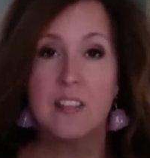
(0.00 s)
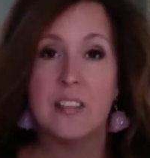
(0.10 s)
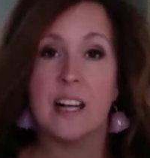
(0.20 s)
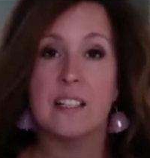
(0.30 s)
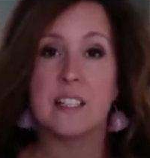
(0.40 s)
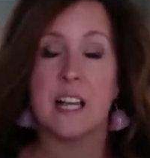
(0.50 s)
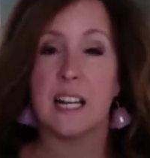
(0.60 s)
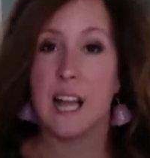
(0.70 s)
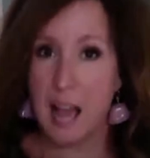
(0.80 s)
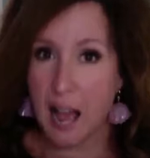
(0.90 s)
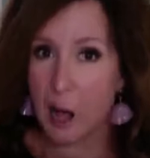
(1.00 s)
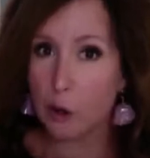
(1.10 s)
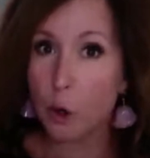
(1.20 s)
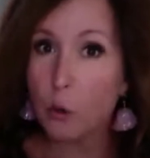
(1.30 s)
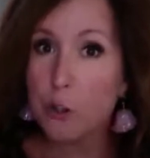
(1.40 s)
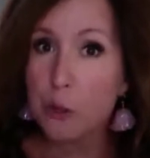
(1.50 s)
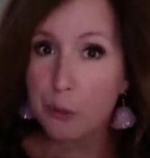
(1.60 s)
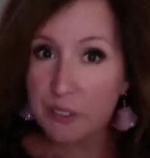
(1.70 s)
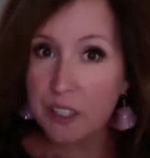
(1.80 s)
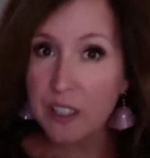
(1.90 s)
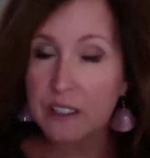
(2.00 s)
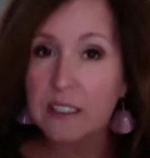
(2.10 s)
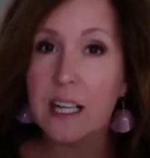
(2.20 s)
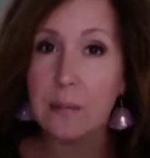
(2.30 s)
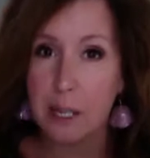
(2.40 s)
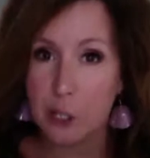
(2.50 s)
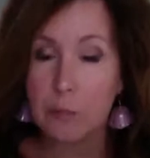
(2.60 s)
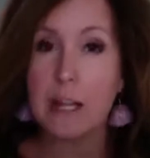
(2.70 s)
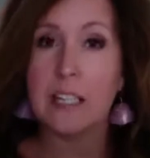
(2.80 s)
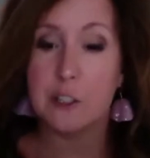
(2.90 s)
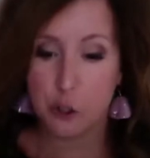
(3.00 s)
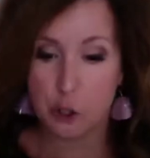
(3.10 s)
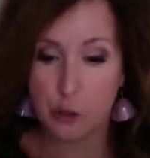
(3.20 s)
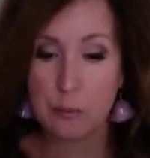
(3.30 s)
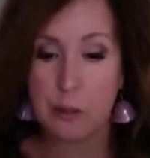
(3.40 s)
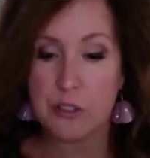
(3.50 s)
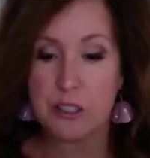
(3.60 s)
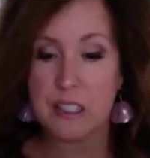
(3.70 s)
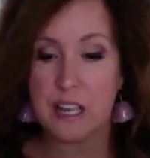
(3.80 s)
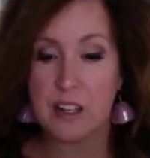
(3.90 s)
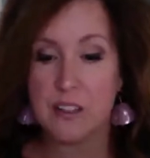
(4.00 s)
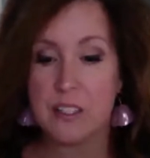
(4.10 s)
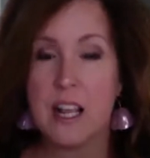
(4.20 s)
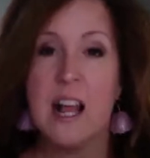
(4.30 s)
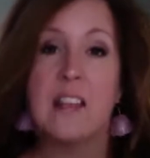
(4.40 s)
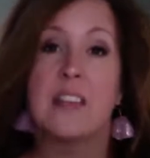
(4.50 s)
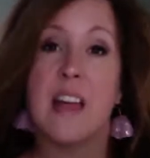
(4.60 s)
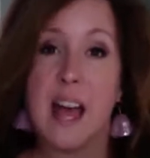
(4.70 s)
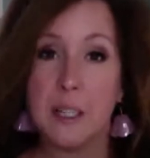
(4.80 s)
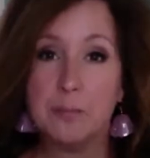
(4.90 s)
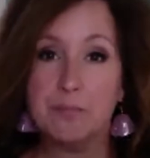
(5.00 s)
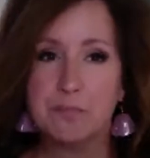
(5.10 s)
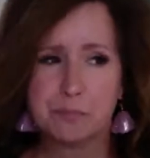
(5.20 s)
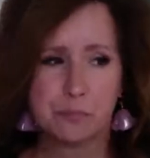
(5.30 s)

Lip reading: Then it's like how to hold your reveal and make your money and do your in-person sales. Then